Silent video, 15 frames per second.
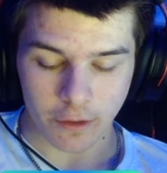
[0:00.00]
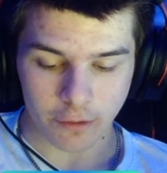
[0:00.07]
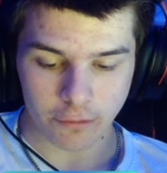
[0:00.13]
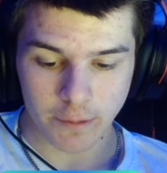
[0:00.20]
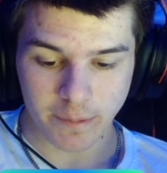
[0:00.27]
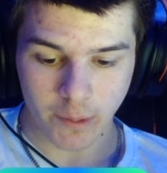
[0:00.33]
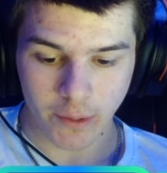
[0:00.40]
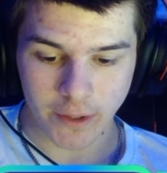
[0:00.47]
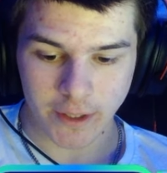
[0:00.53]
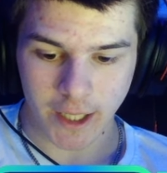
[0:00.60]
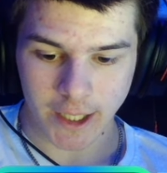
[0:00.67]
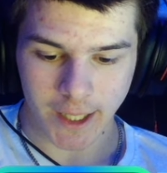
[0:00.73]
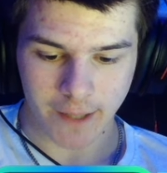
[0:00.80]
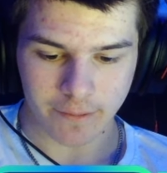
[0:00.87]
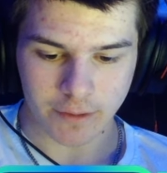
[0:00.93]

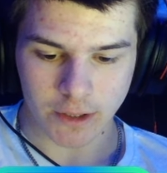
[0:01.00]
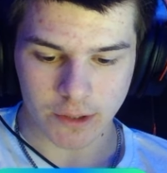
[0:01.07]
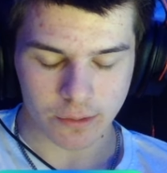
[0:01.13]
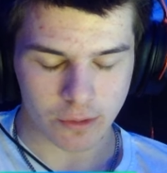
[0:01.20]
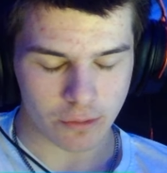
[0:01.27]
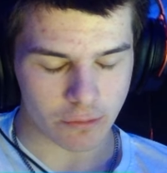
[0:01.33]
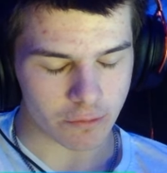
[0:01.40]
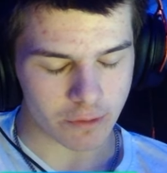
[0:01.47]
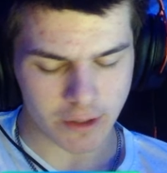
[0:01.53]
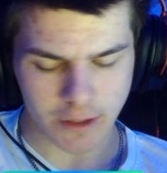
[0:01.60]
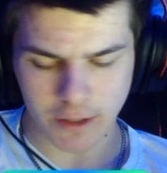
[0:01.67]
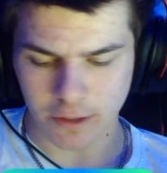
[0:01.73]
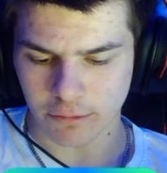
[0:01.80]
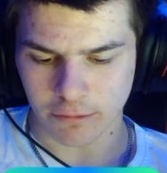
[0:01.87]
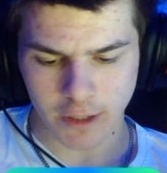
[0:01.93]
3.9 Lava Loon, a
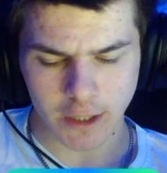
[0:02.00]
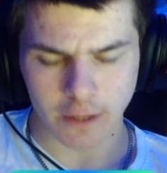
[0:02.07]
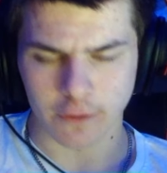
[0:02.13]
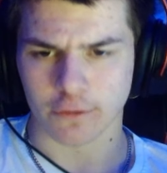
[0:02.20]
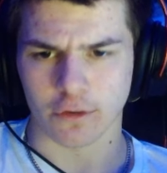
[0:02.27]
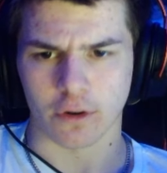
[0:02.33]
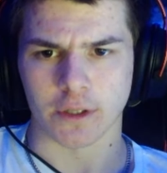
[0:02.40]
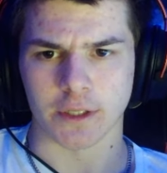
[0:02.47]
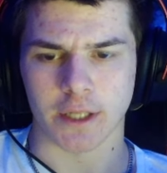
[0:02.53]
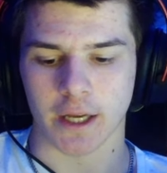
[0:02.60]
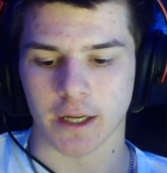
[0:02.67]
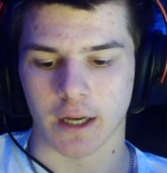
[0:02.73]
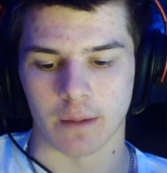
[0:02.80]
really strong deck.